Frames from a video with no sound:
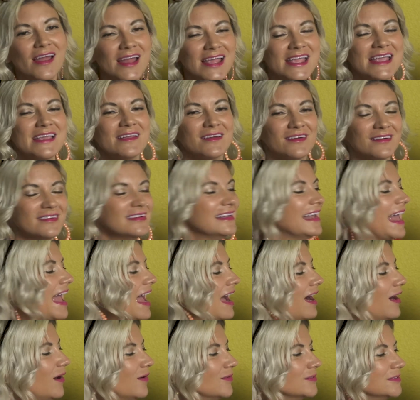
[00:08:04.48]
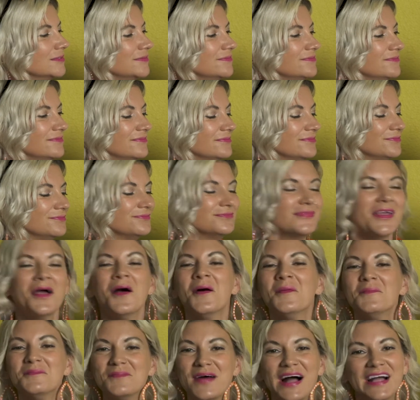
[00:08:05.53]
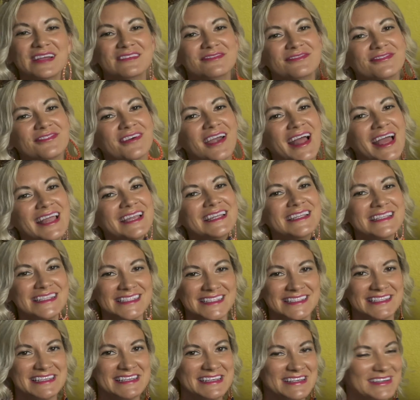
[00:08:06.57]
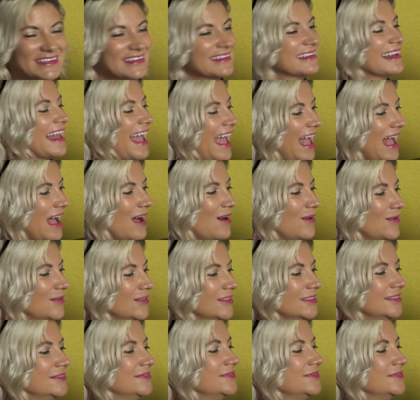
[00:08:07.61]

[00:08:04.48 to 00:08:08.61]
here now. My friend is here now.